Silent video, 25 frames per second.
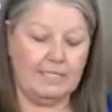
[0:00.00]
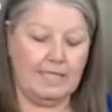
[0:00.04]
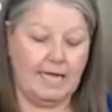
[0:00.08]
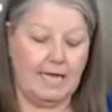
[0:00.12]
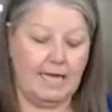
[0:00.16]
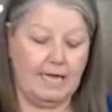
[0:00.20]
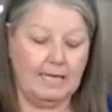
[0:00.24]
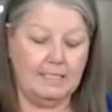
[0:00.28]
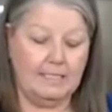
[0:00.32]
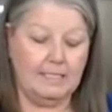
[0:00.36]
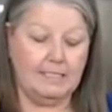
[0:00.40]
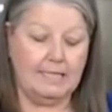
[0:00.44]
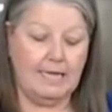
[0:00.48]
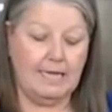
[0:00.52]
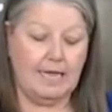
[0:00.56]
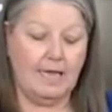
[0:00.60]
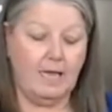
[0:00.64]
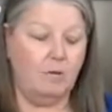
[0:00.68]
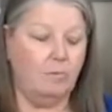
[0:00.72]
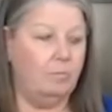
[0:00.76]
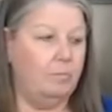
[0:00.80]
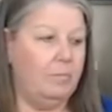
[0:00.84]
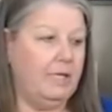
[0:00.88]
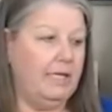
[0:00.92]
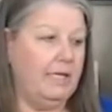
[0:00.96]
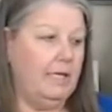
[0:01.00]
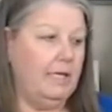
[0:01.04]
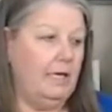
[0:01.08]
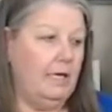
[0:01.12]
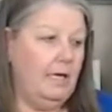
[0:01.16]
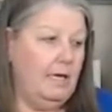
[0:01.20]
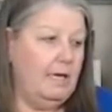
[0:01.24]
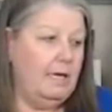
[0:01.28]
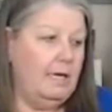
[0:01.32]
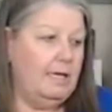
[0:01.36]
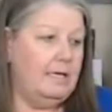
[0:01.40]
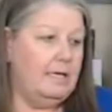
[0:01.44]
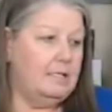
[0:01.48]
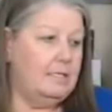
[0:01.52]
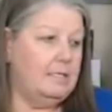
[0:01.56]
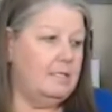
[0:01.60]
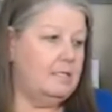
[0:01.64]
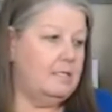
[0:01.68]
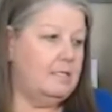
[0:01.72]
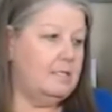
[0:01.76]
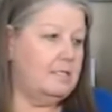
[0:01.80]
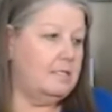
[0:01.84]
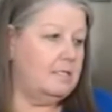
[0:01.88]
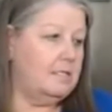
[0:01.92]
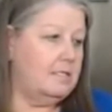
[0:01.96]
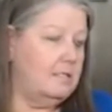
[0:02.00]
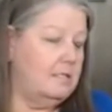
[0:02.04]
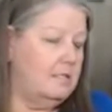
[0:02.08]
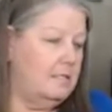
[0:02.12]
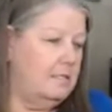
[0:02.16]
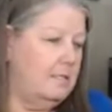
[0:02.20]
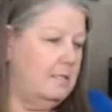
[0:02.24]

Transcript: ties down because